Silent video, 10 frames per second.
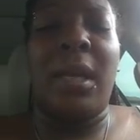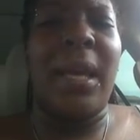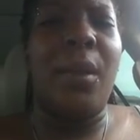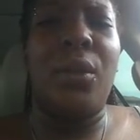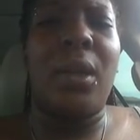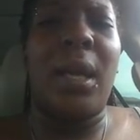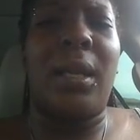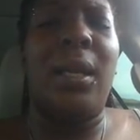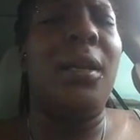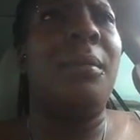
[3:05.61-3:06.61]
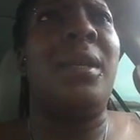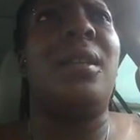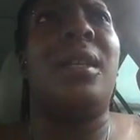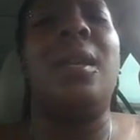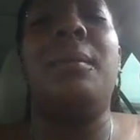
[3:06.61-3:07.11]
Like he was trying to kill me
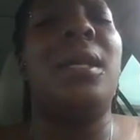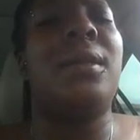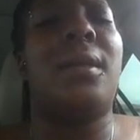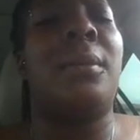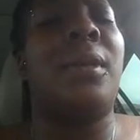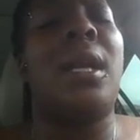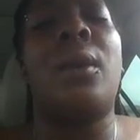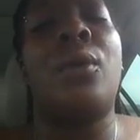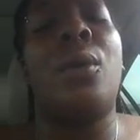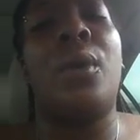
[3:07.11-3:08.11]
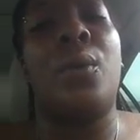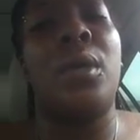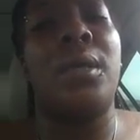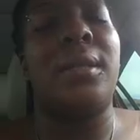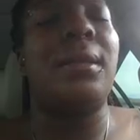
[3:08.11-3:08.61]
or get me or something. I don't know what it
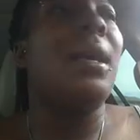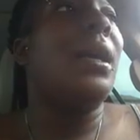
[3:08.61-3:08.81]
was.